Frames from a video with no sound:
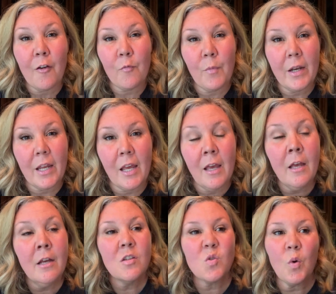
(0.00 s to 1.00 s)
of money.
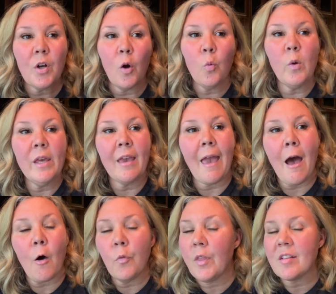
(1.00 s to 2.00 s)
So on our week
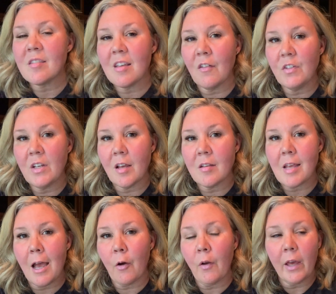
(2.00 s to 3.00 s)
out, that's 7 days
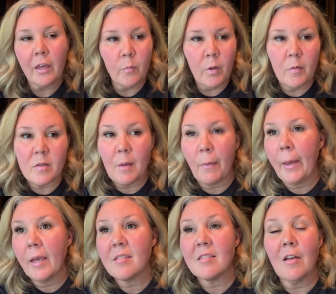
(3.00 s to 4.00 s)
out, I could be
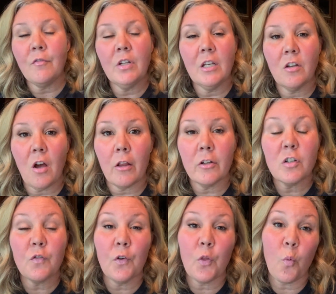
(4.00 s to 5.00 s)
paying
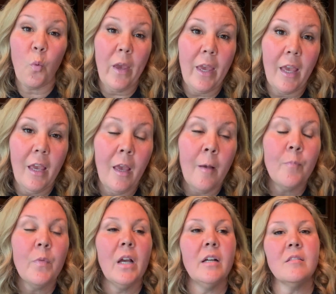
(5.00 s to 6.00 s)
$70 for the week
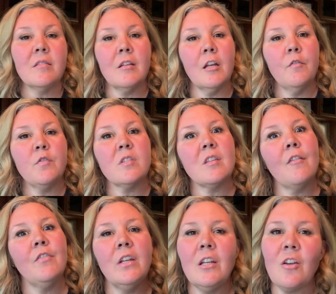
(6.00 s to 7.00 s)
instead of
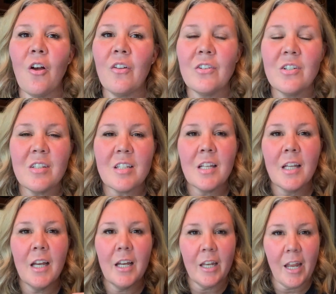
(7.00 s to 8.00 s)
$70
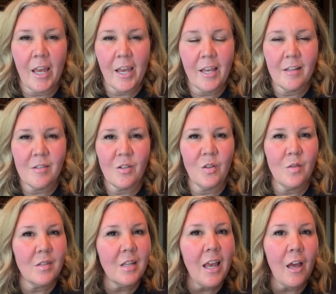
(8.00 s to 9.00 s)
a night. So you
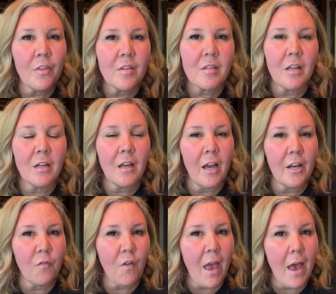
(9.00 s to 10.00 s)
see how this can kind
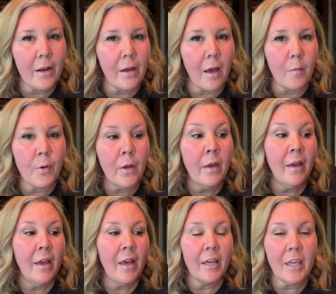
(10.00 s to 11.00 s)
of add up.
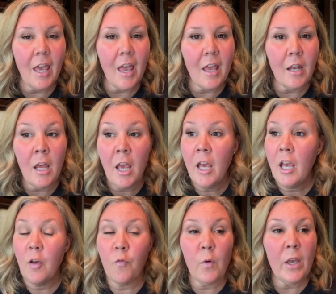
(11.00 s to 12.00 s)
Again,
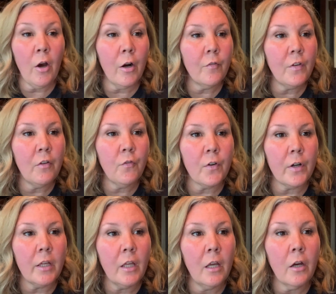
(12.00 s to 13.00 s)
if we RV for a
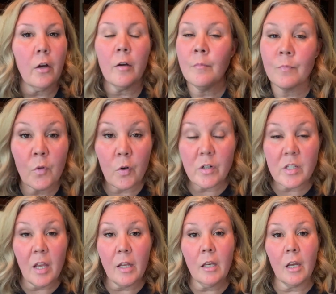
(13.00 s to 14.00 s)
year or
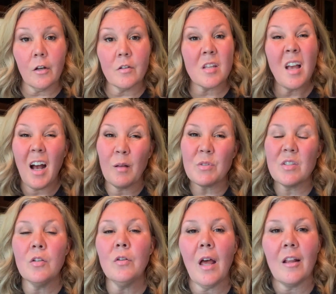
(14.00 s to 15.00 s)
10 years, I'm
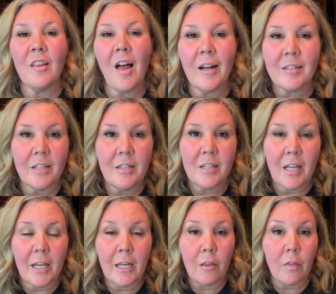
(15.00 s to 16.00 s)
still not locked into
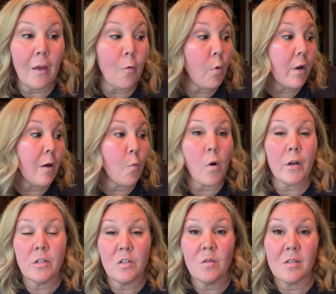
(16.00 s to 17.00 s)
anything when I want
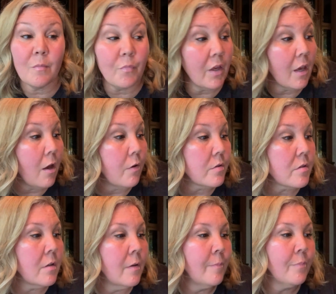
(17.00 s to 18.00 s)
to do something else.
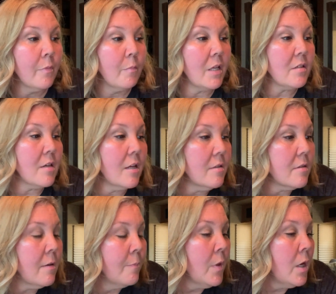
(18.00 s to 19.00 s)
Make
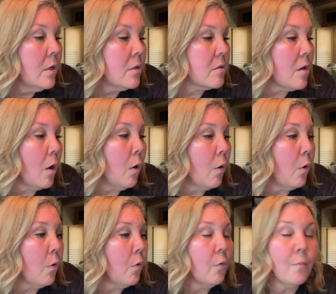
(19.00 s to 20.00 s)
sense?
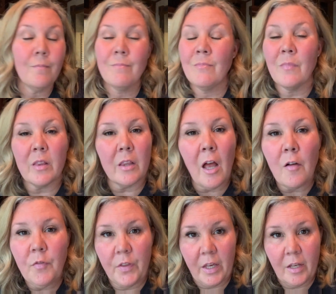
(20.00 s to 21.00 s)
So
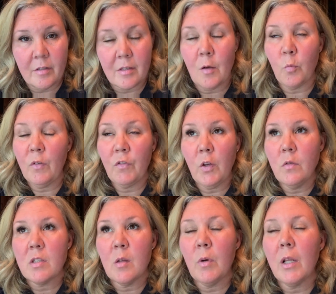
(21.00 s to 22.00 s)
love these, and we've
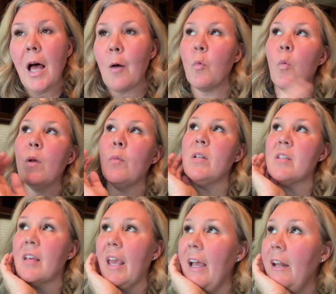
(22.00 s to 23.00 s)
used them a lot. When we went
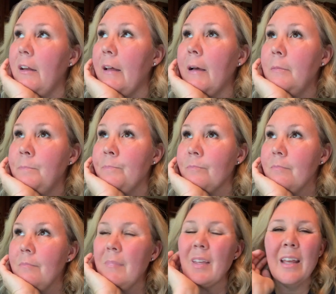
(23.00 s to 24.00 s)
to Canada,
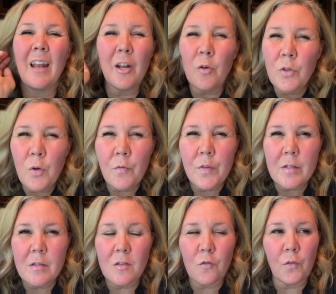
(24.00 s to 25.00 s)
and I don't know if
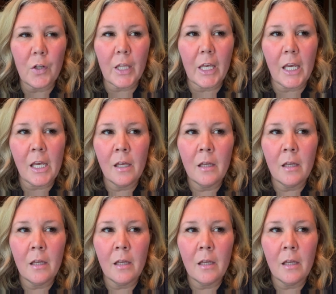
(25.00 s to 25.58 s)
this is fully